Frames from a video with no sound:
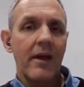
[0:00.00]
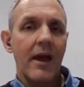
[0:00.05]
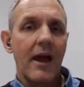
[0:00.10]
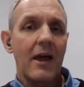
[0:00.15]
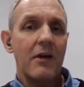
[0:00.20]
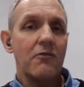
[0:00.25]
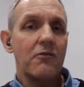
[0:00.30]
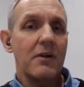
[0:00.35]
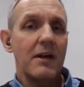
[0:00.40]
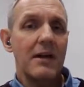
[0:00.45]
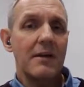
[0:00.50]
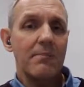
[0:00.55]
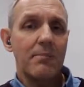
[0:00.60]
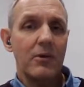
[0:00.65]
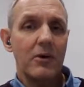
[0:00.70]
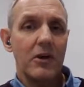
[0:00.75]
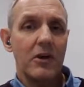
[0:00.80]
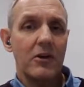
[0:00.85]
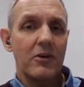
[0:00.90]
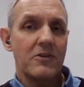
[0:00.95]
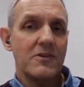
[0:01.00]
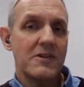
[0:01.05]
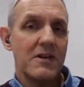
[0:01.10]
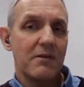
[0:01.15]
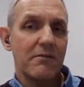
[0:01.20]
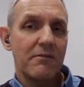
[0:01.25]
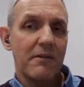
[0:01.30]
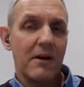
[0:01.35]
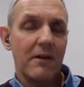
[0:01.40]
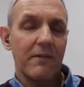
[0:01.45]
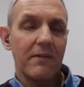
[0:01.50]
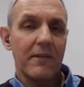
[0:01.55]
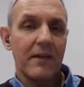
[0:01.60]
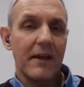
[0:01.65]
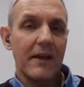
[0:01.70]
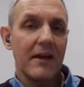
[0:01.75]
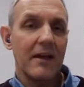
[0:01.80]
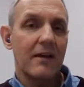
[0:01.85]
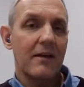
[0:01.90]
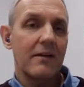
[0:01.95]
and really putting yourself out
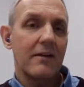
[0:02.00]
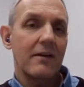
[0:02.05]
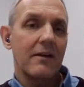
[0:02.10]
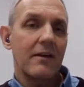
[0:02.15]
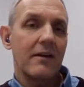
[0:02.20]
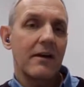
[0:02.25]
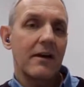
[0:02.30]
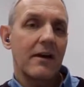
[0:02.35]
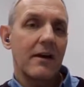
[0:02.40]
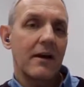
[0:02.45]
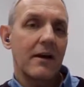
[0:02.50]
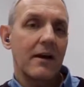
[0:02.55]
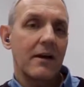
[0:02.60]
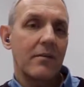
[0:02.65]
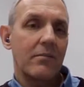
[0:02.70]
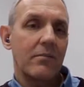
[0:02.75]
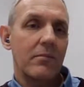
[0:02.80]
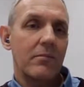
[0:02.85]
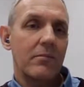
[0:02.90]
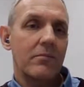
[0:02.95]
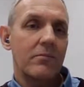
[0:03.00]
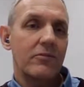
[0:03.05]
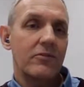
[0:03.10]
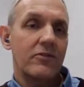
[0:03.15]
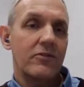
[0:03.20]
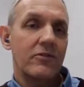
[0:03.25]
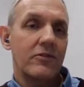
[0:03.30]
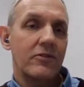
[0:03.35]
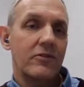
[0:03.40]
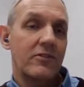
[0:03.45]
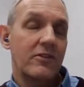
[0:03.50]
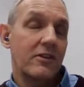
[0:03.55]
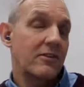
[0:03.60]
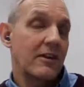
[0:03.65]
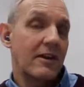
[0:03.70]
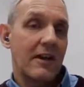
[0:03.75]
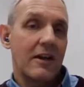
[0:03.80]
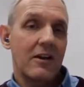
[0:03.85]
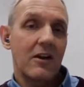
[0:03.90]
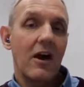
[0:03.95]
there
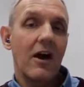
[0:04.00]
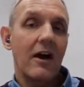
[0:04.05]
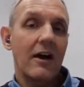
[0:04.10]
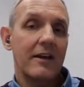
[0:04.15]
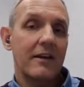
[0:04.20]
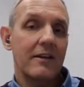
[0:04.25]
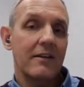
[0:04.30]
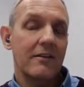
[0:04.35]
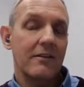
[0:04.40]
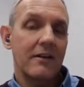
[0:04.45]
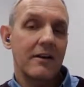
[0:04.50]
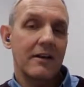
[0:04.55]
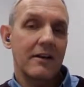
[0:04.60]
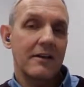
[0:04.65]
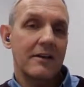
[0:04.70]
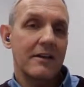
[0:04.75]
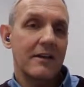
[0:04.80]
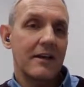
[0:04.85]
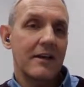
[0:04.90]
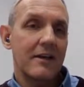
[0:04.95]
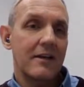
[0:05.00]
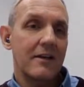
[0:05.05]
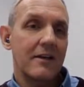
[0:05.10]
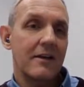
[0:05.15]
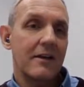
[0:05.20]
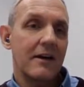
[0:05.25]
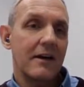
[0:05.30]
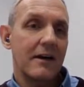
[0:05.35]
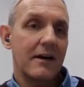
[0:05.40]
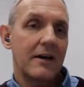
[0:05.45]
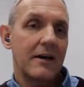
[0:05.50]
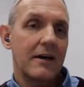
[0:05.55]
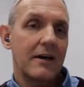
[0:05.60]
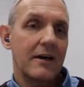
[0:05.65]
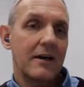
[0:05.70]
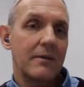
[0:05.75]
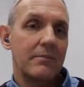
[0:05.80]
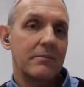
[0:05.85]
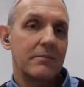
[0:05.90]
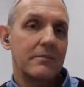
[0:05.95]
to get hired. And I think
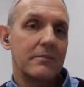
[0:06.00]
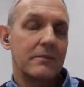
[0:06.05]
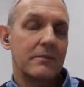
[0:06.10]
that